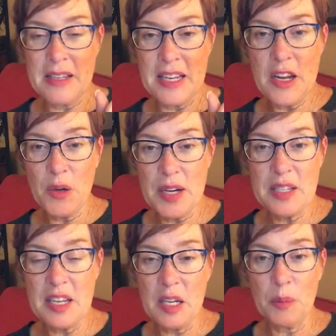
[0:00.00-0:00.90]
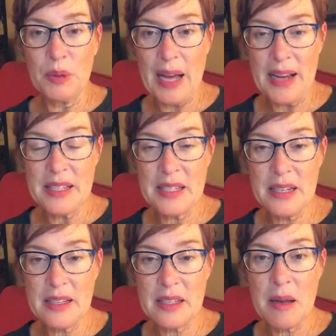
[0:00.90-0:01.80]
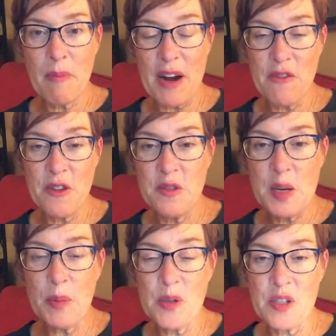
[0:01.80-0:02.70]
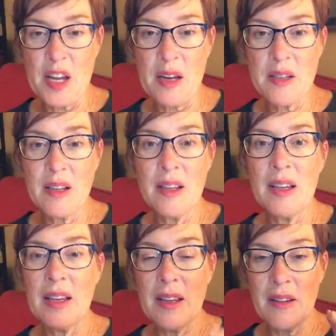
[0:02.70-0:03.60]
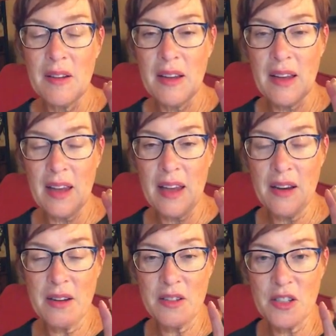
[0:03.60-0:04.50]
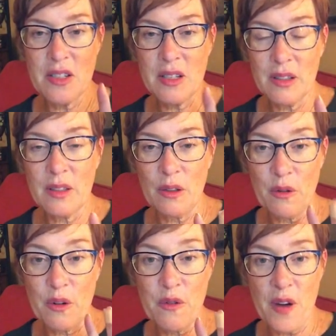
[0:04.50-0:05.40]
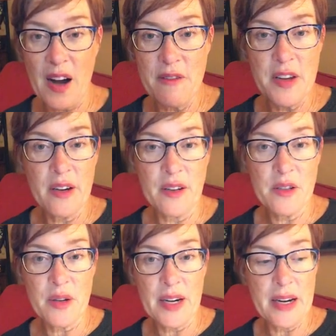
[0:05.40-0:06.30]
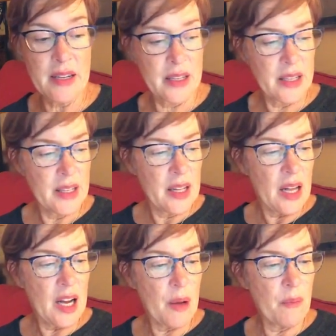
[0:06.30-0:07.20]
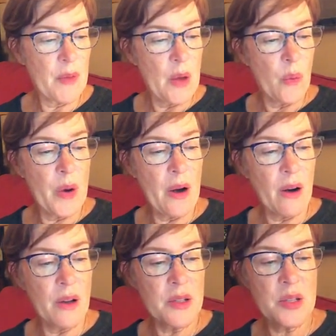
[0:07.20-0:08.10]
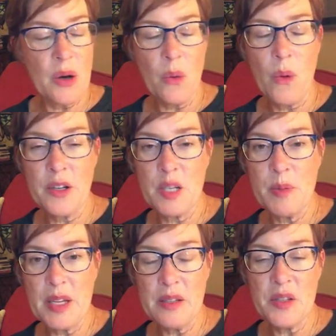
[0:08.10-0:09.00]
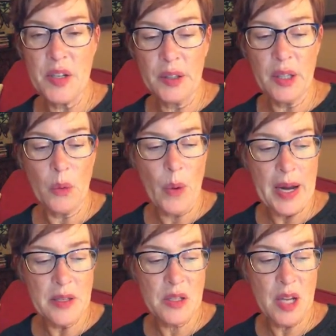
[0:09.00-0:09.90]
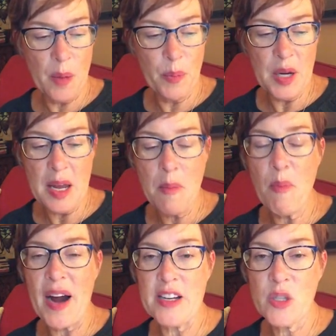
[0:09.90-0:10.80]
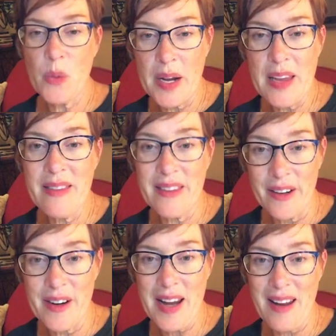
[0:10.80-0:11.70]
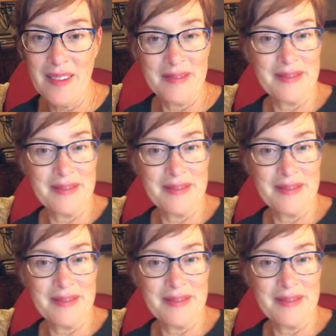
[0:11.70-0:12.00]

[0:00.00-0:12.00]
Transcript: decreasing your plastics by 50% in just a little over five years, right? Um, we also want to be a zero waste company by 2030.